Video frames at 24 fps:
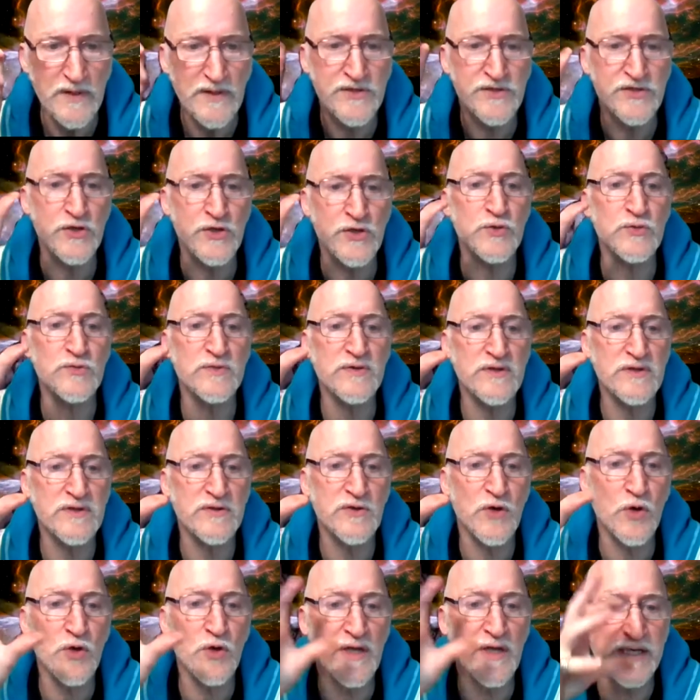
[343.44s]
so
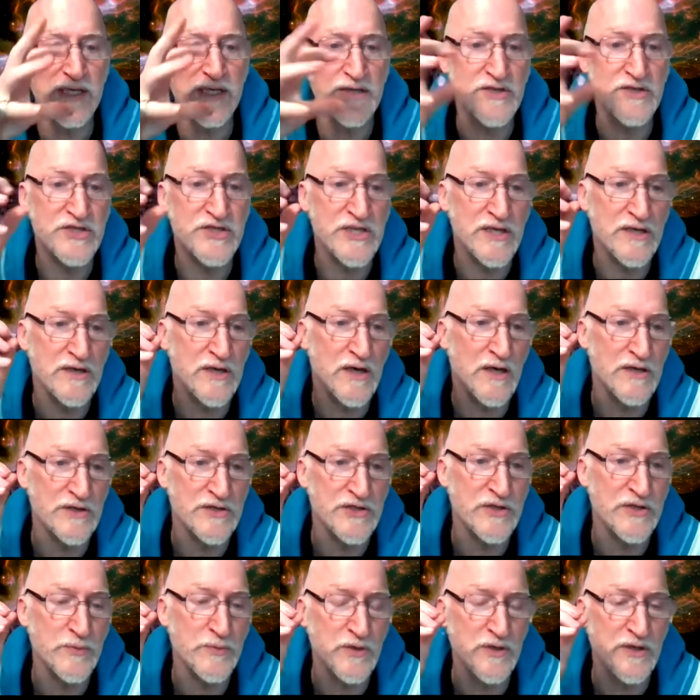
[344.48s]
the whole idea of the shared
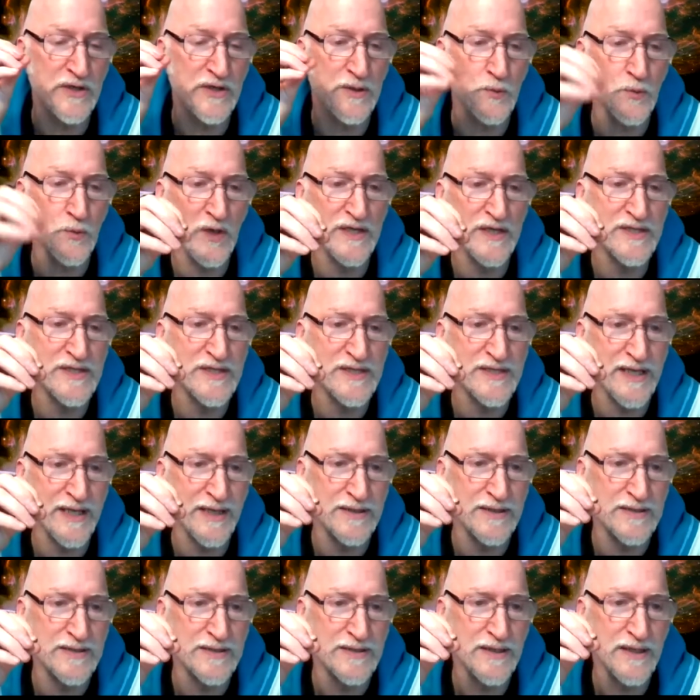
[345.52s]
knowledge community in one
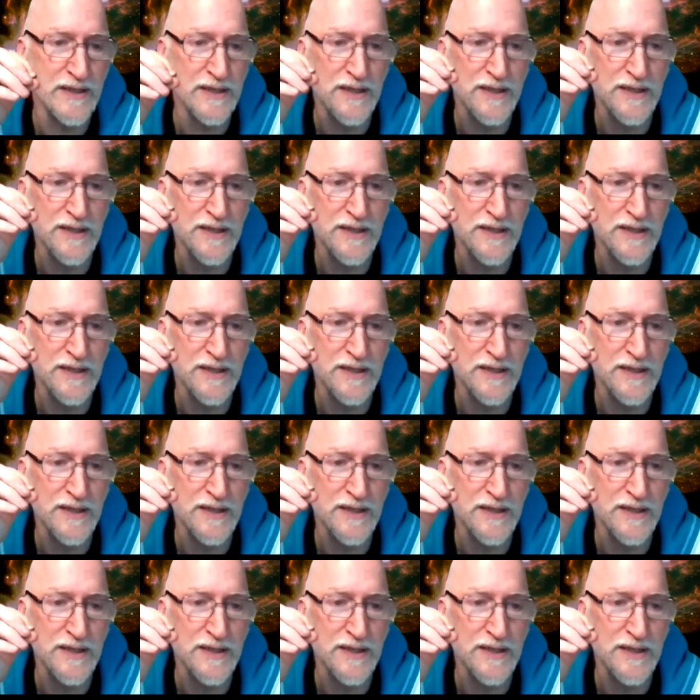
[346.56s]
sense